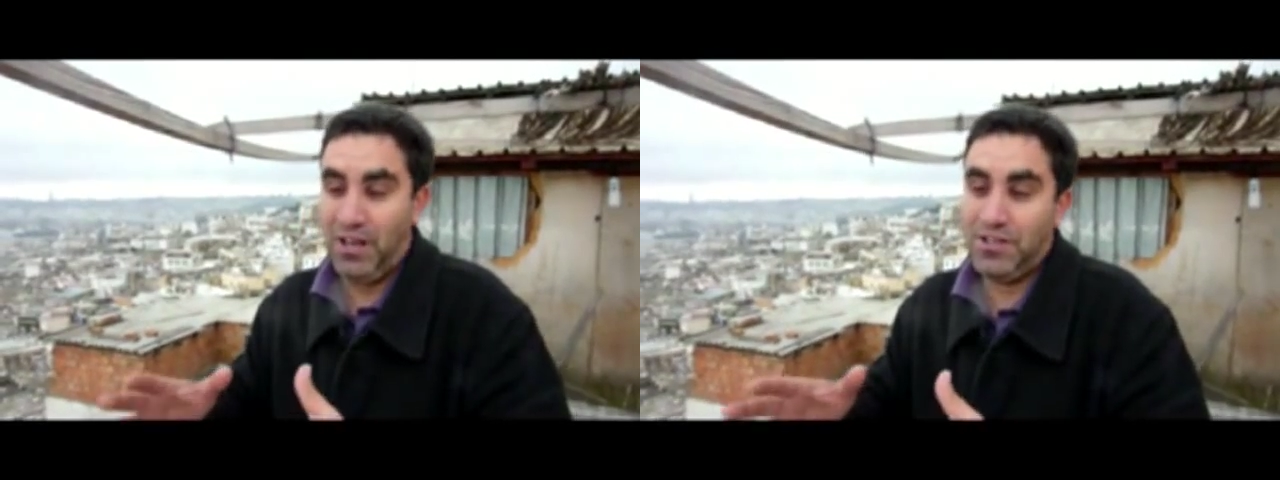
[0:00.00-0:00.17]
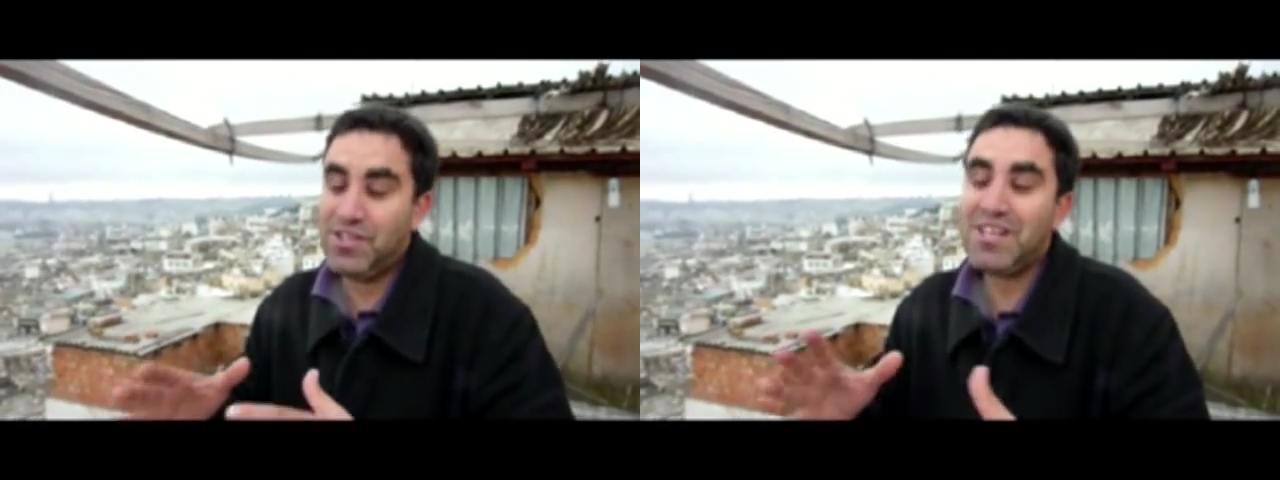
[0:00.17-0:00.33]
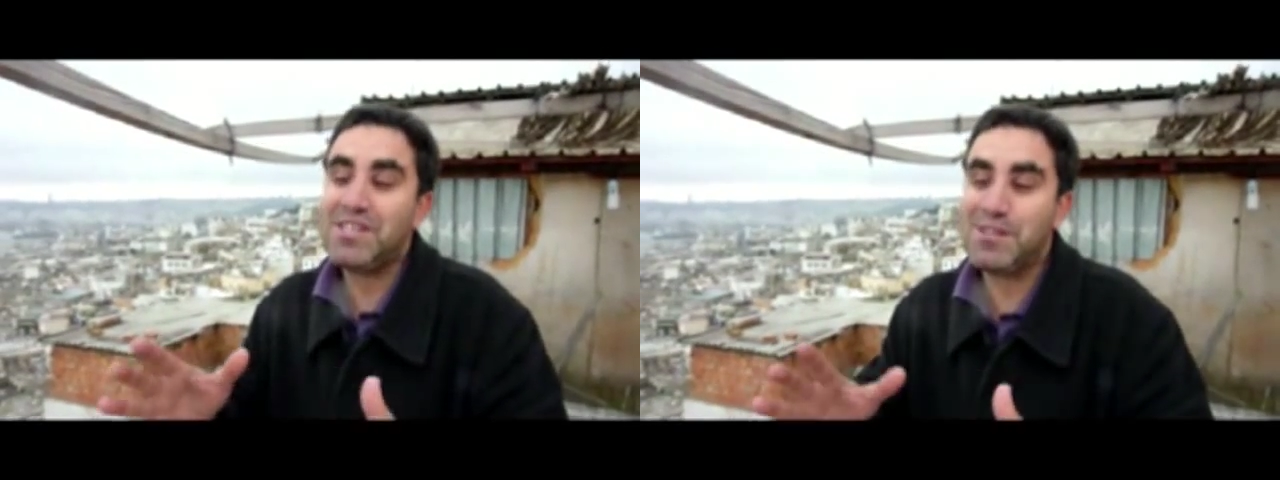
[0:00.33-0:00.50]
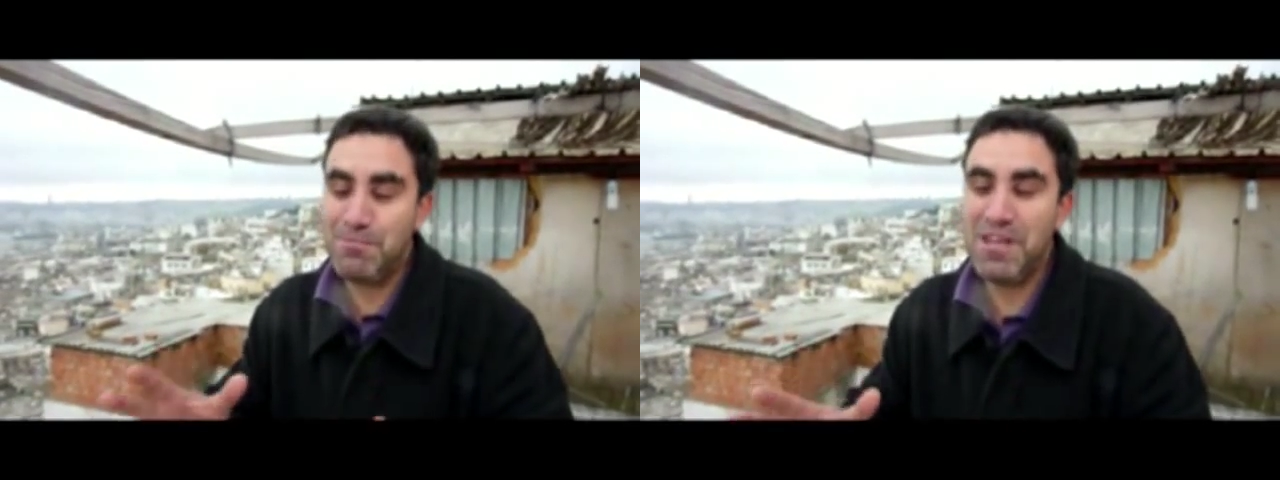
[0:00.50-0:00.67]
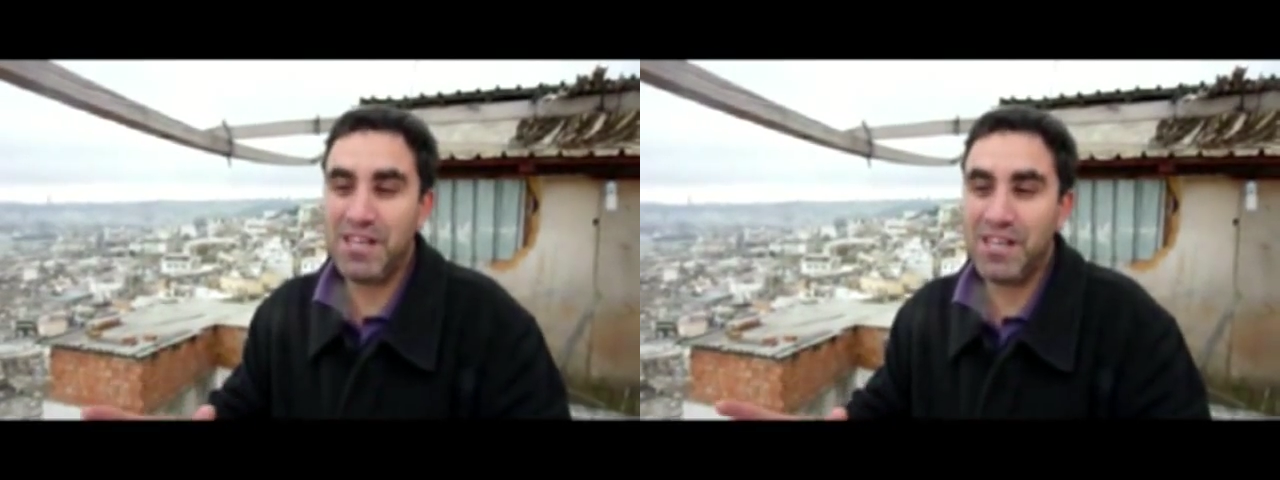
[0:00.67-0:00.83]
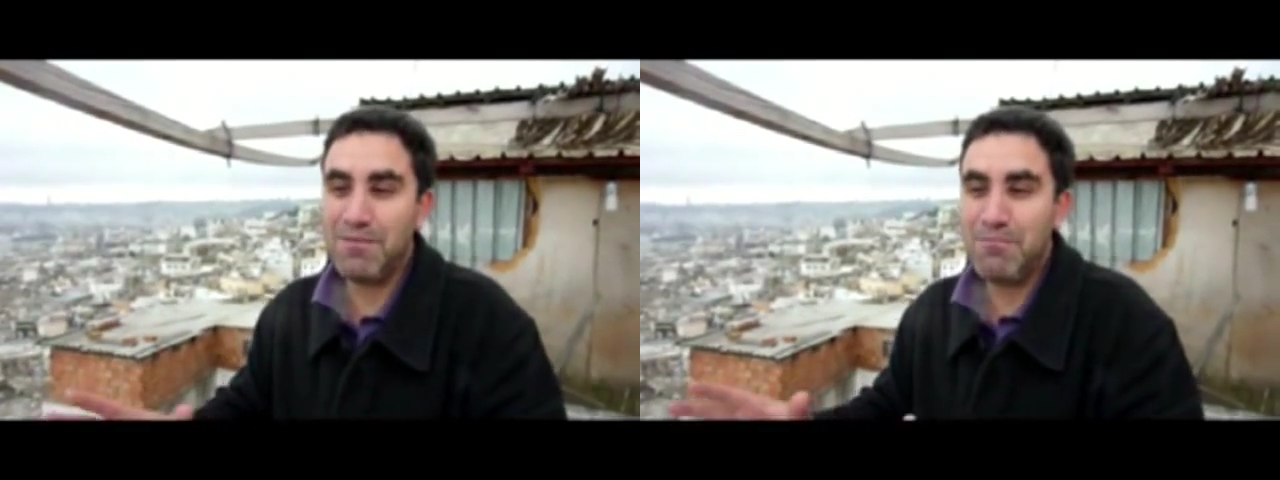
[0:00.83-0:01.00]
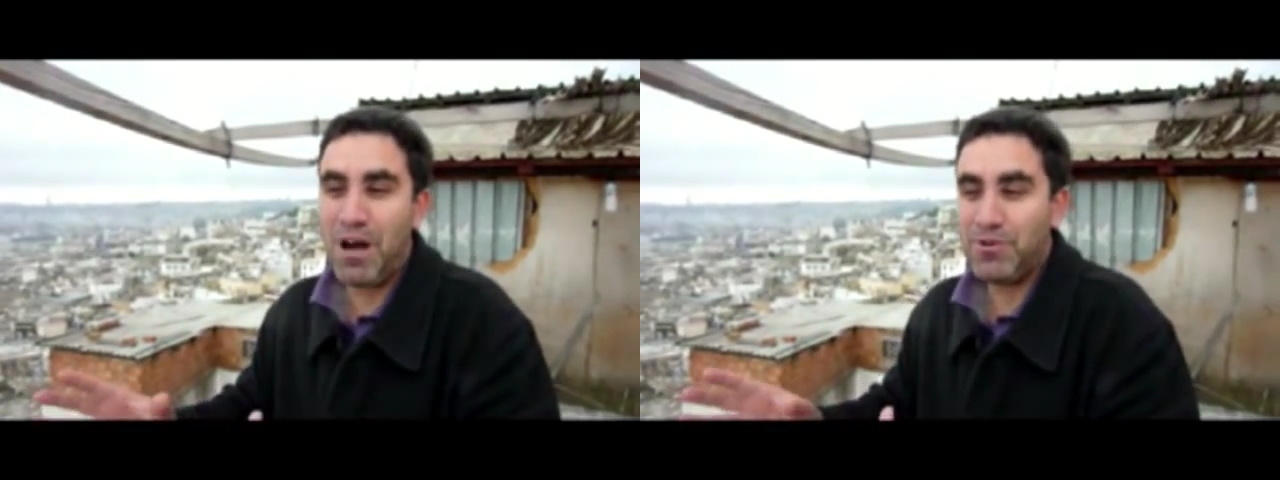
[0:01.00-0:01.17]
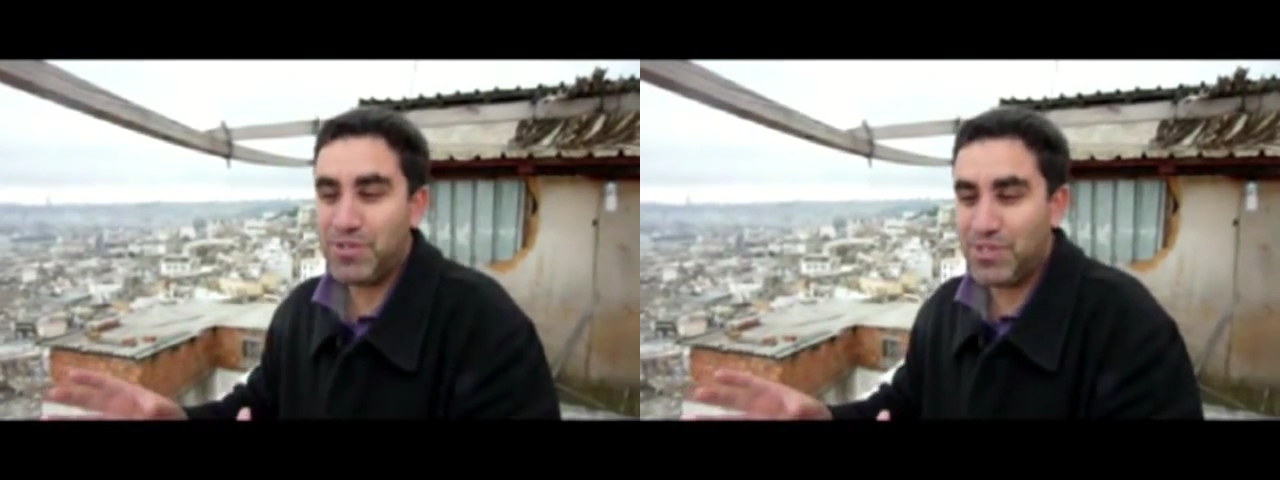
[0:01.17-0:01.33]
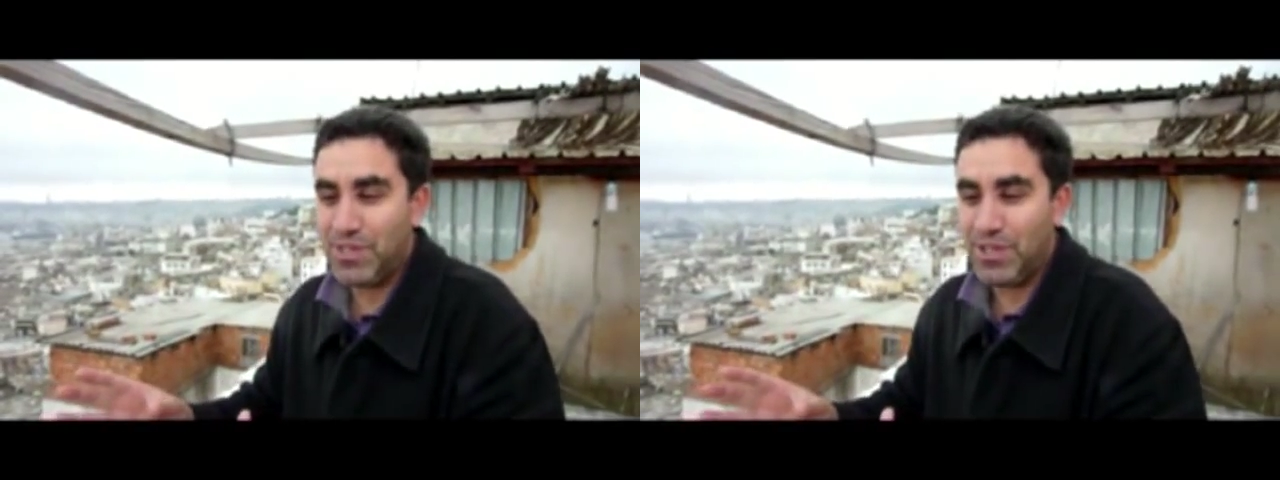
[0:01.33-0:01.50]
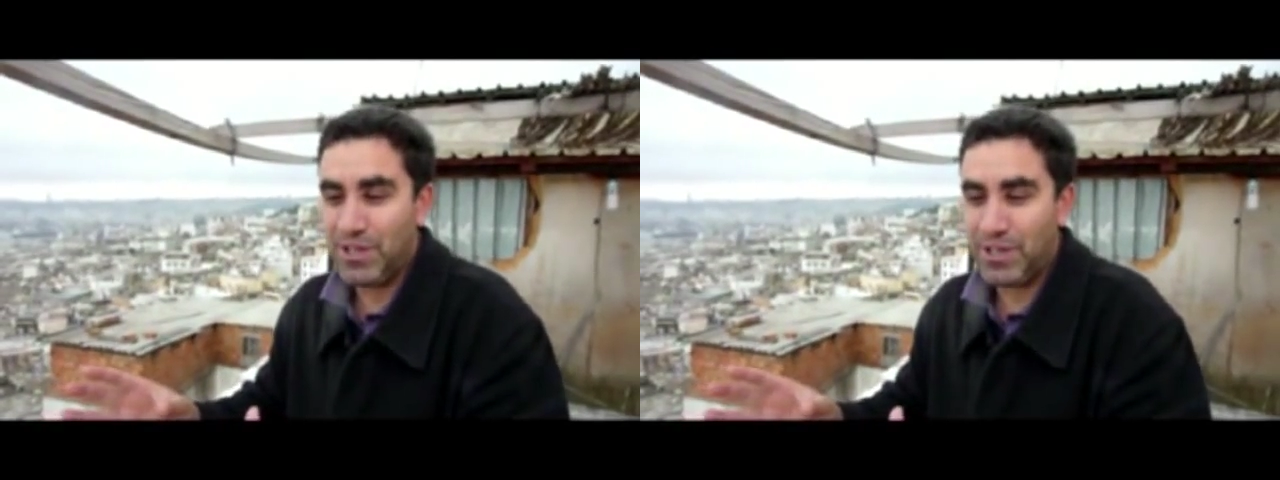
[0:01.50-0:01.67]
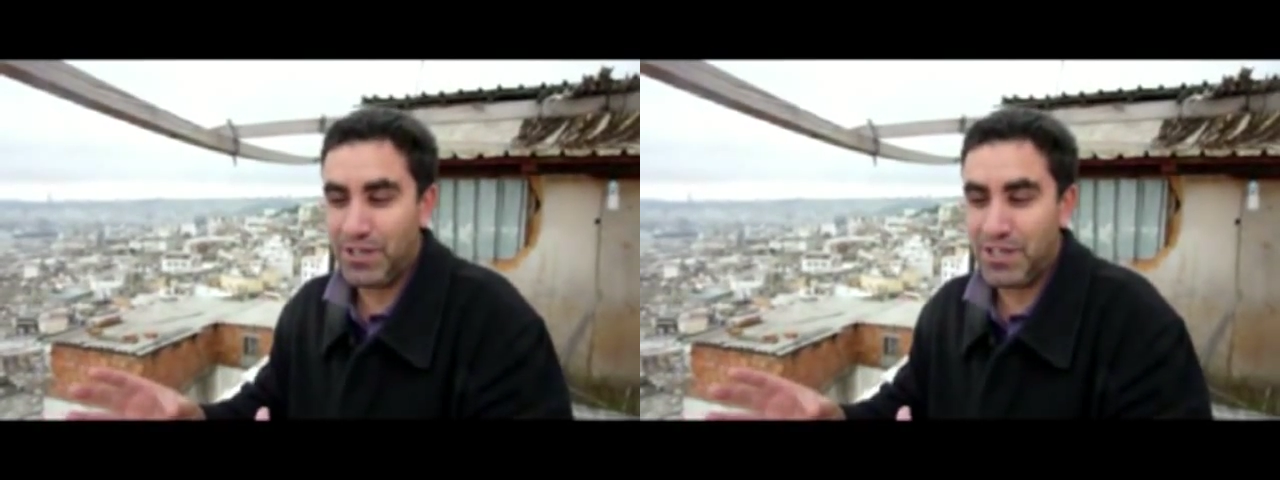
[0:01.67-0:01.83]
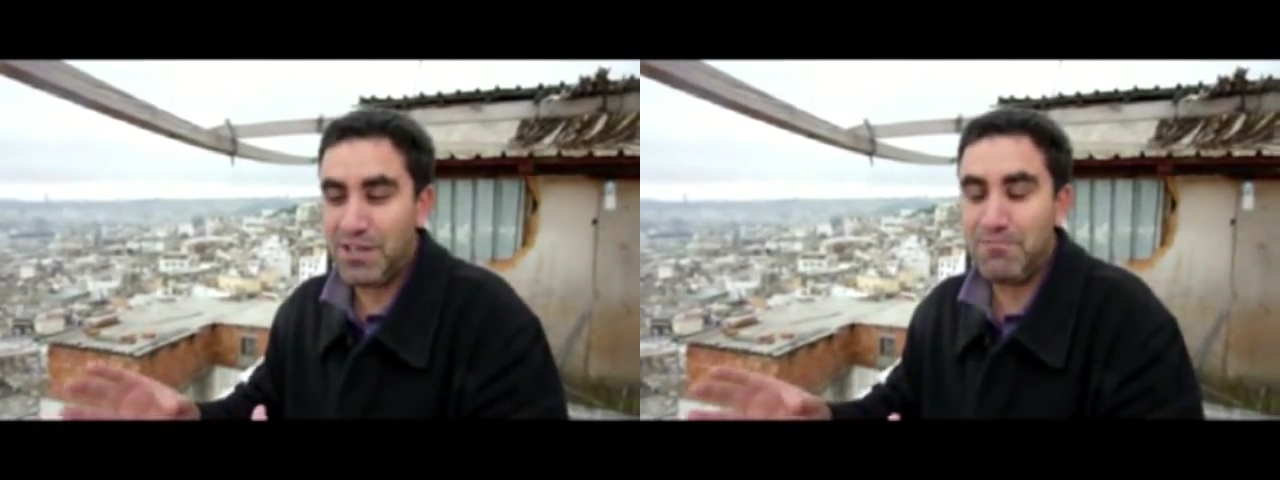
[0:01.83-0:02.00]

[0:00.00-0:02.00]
just speaking about the